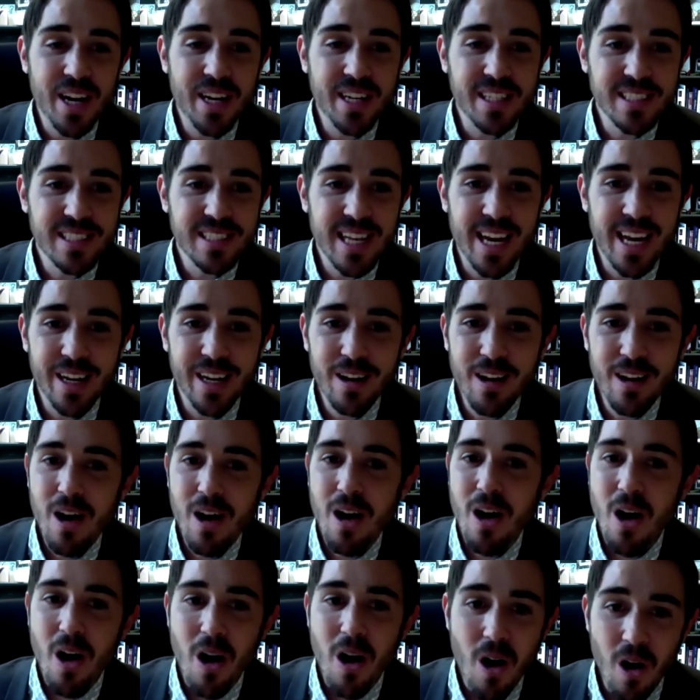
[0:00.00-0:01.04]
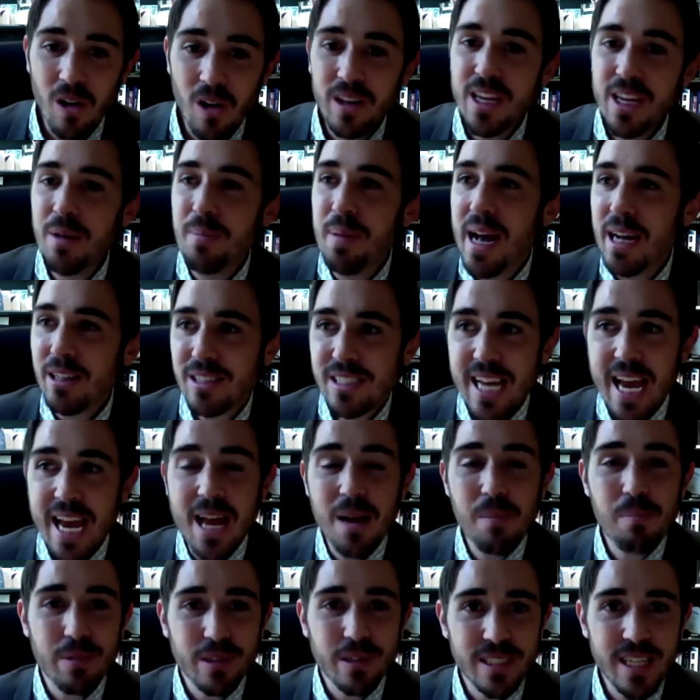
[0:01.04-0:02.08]
is that only about
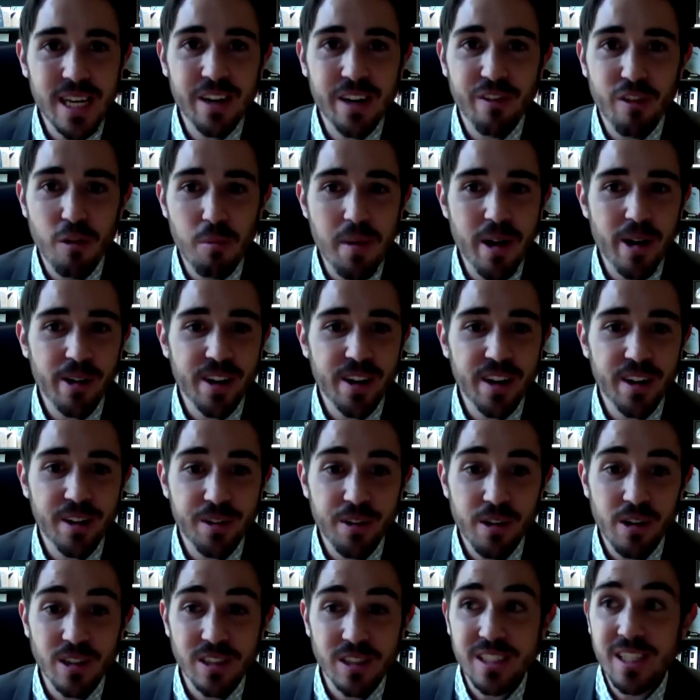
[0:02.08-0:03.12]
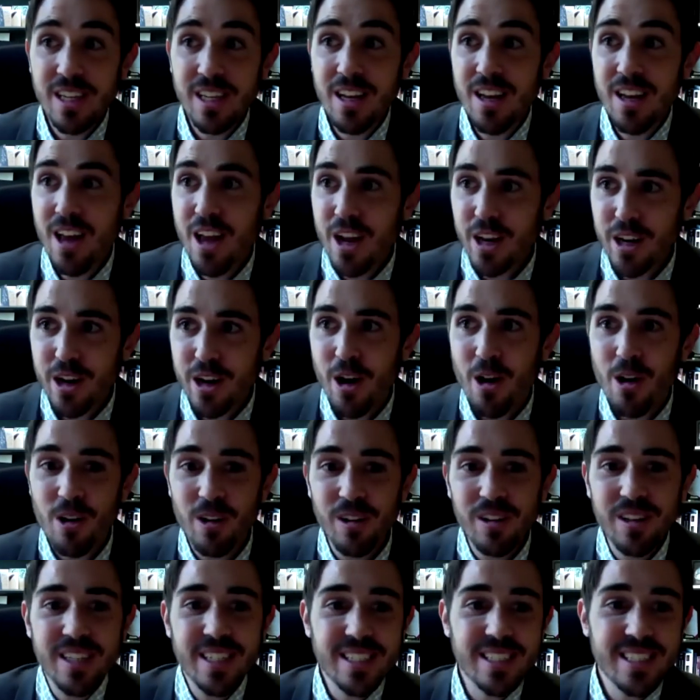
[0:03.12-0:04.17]
10% of American adults
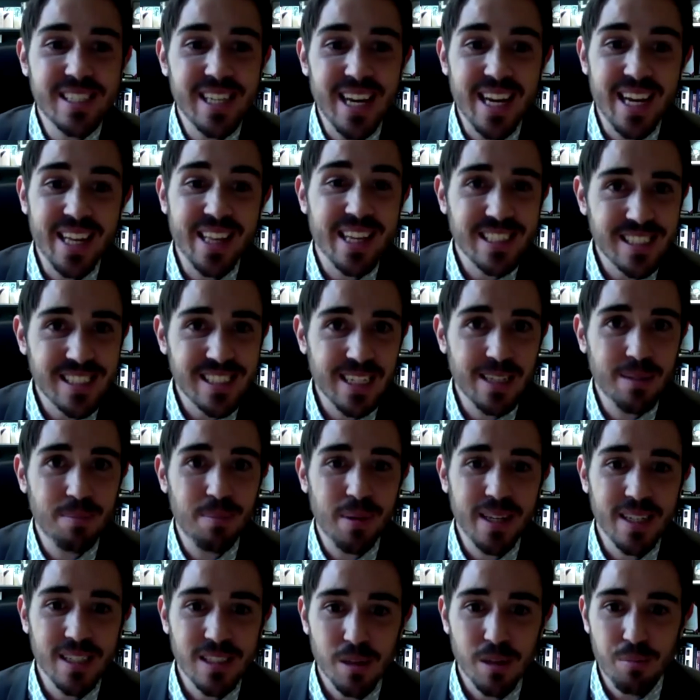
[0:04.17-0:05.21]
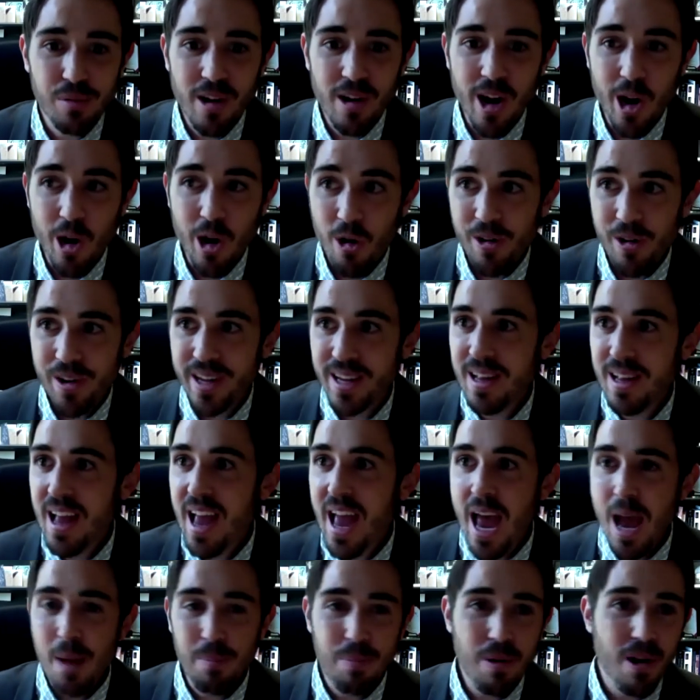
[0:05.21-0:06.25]
currently say that sleep is a priority.
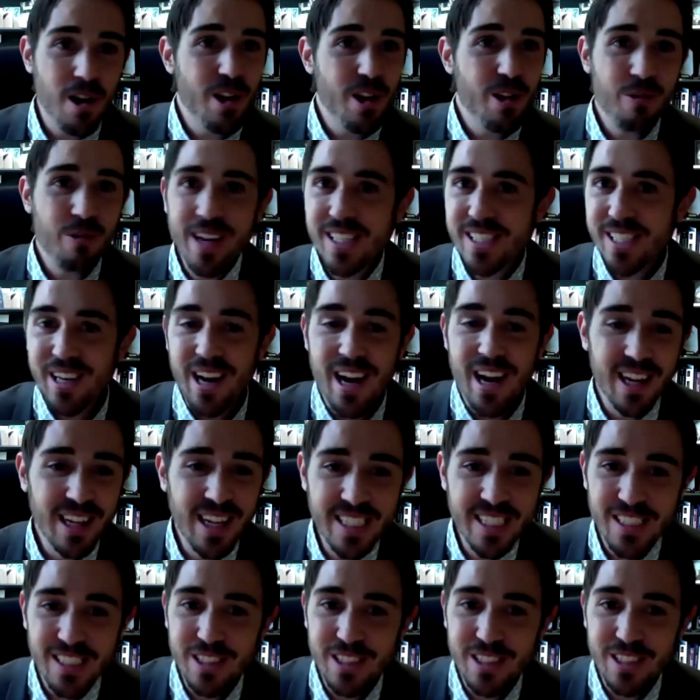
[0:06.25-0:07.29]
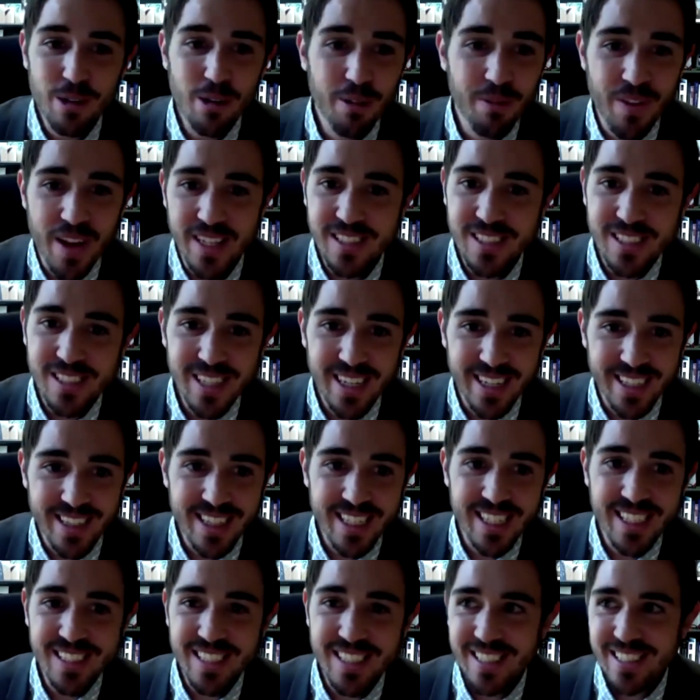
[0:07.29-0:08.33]
And part of the reason I like to do events like
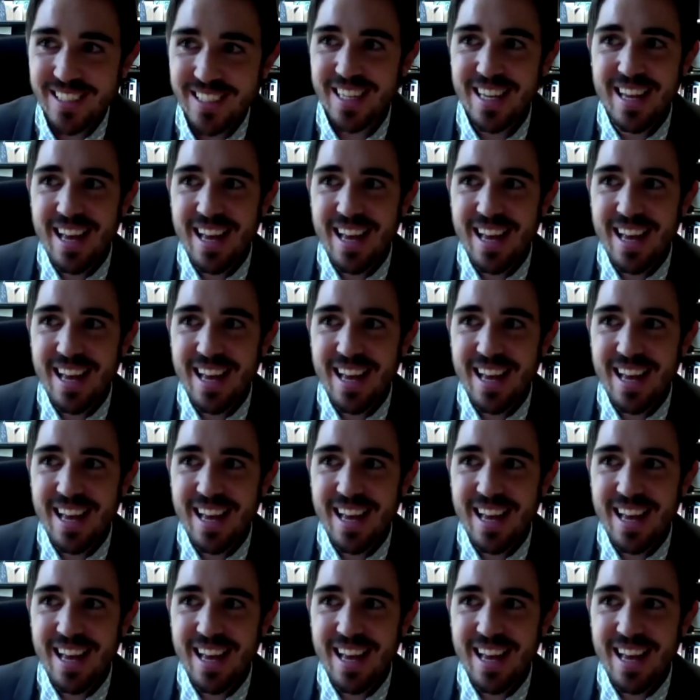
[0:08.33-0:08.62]
this is